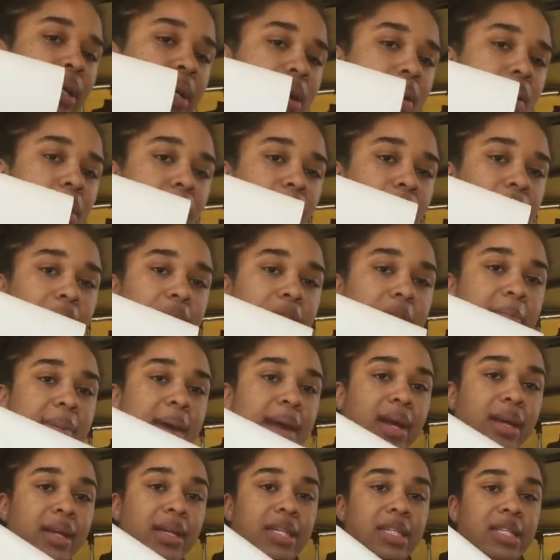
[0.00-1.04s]
on the
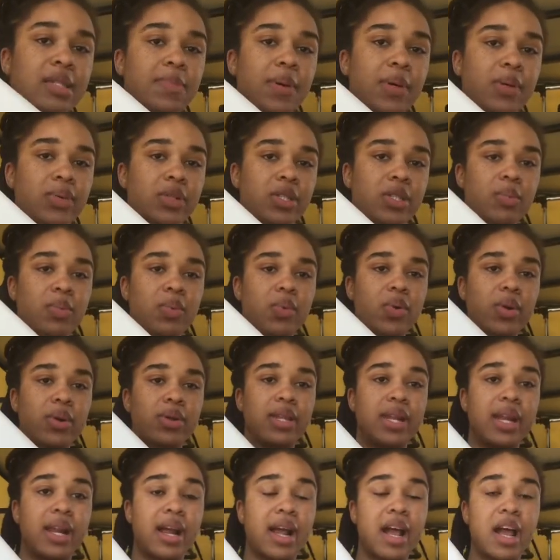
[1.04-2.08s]
back of this poster board that
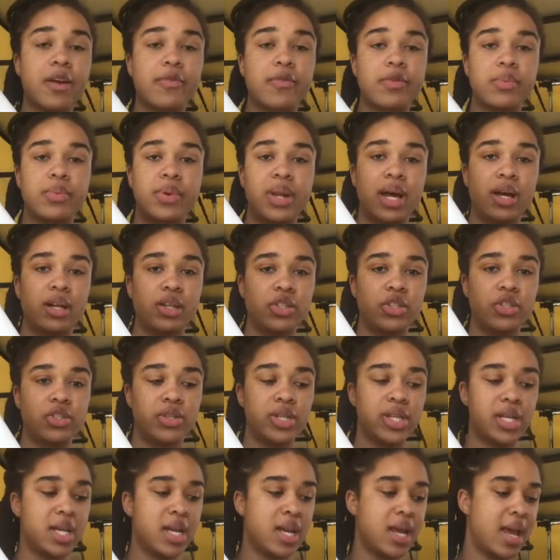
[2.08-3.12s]
I got from Dollar
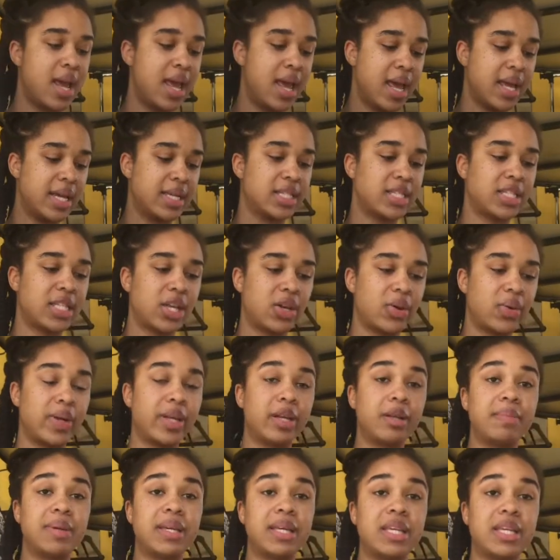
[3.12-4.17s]
Tree. So it'll
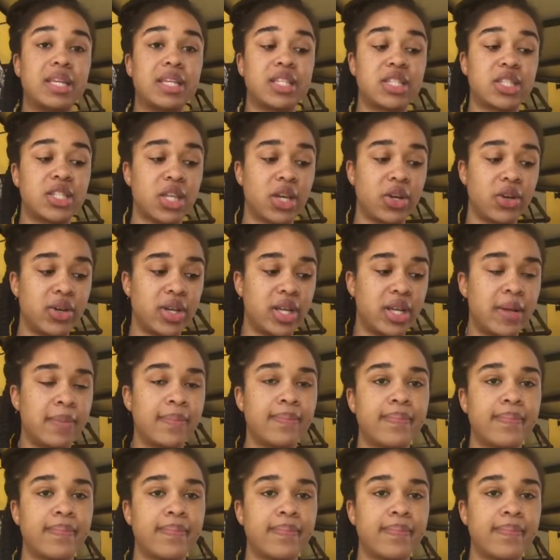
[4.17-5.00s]
be sturdy.